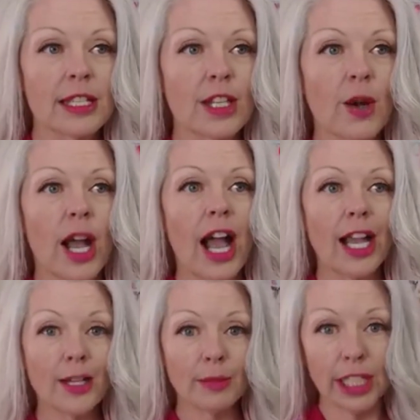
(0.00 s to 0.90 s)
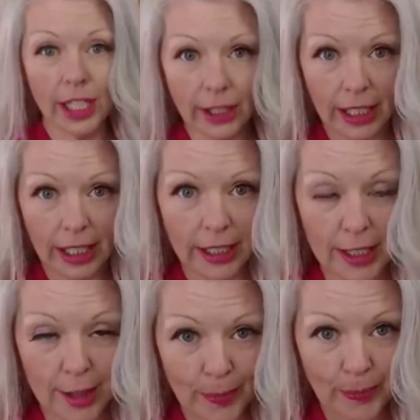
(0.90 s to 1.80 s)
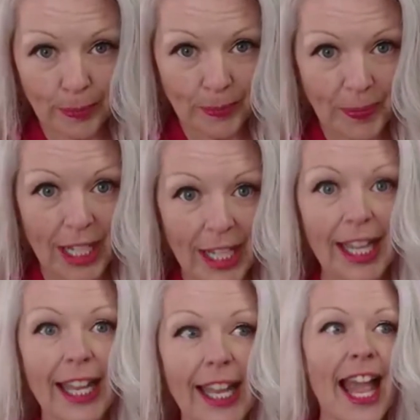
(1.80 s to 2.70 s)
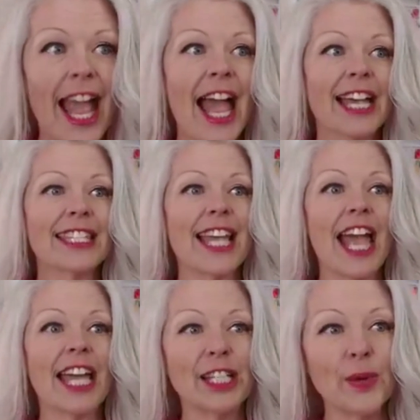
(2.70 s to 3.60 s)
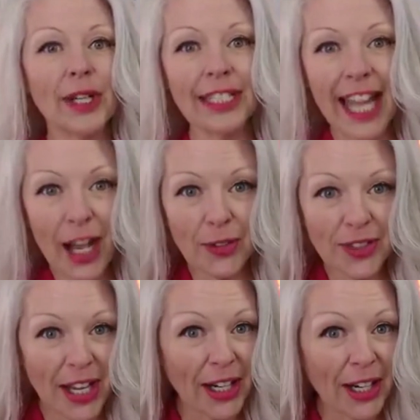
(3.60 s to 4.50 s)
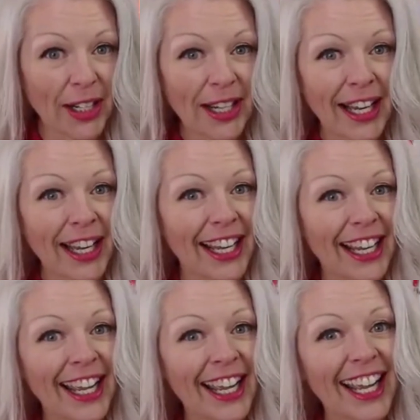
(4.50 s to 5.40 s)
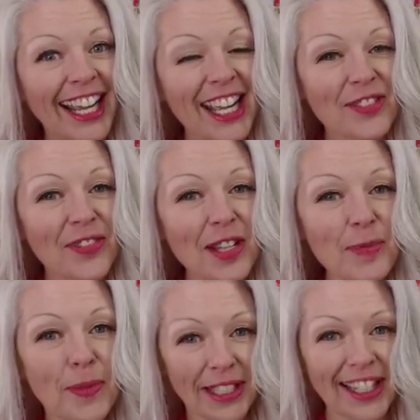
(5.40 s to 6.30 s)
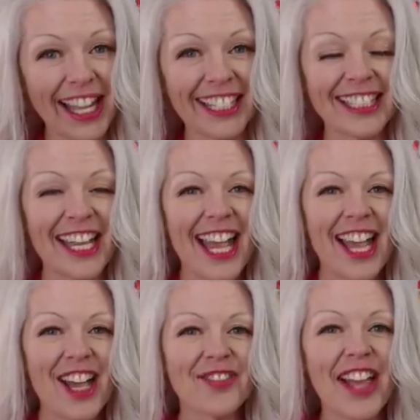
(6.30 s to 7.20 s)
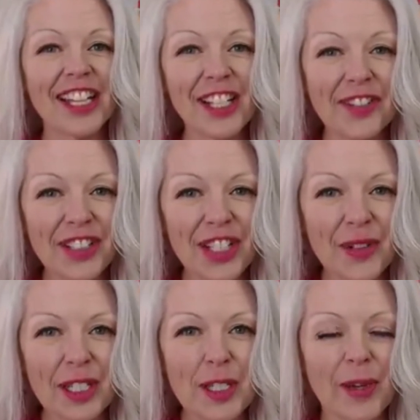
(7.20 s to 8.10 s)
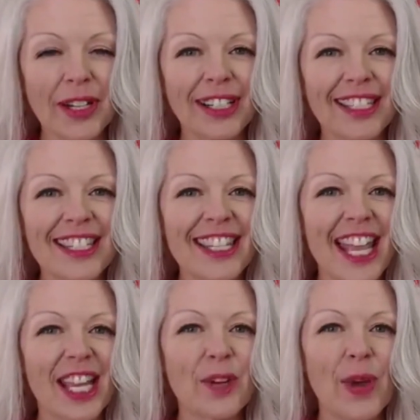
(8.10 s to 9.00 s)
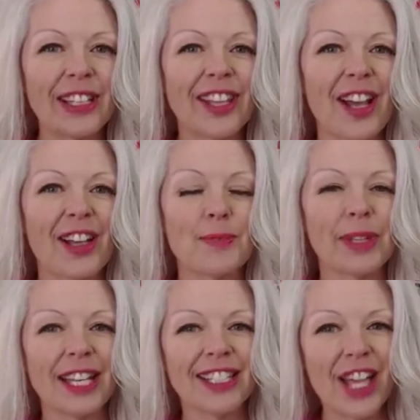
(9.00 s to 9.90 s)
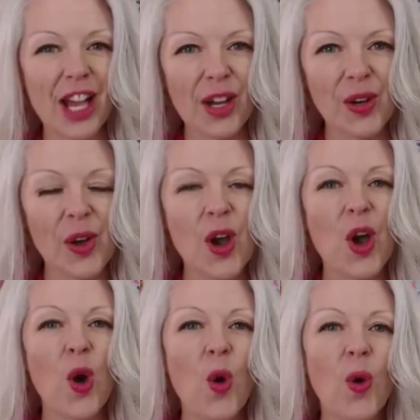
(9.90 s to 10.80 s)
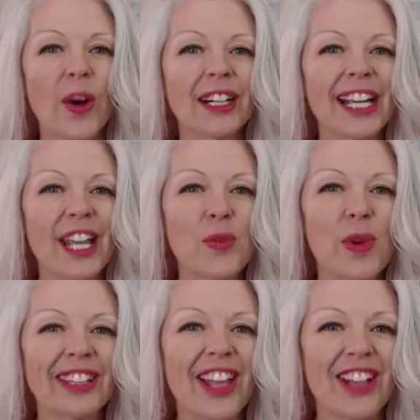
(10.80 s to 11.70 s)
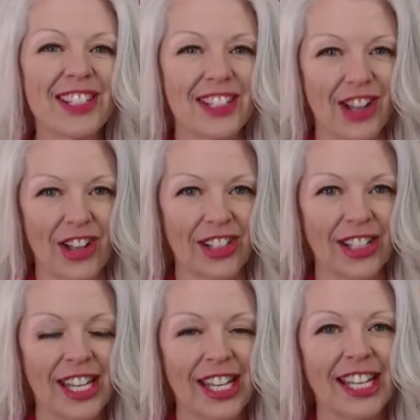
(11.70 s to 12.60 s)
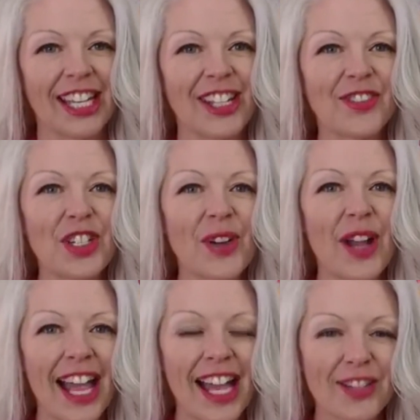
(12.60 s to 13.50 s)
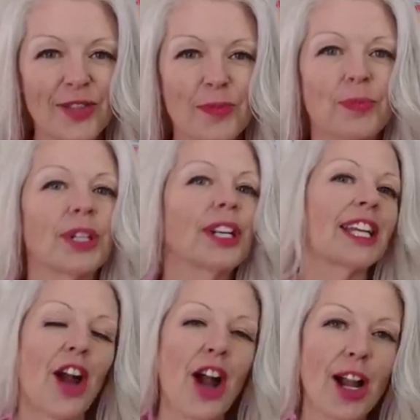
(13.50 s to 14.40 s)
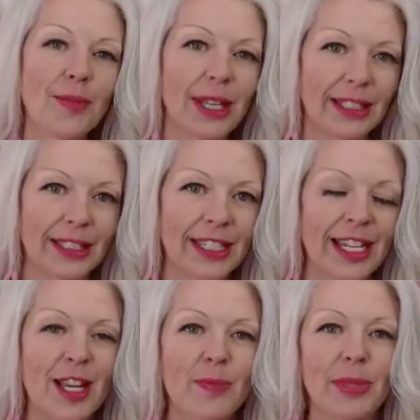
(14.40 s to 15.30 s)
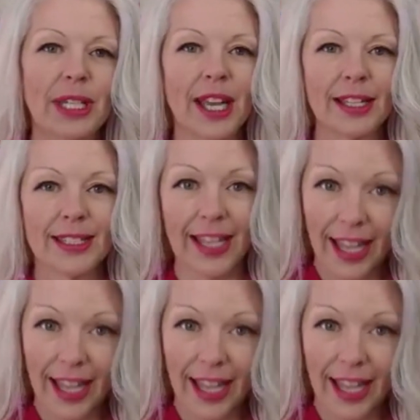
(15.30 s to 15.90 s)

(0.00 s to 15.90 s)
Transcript: So I'm curious, has anyone out there in Facebook land, have any of you experienced a weight loss plateau or a weight loss stall? If you have, put a comment, because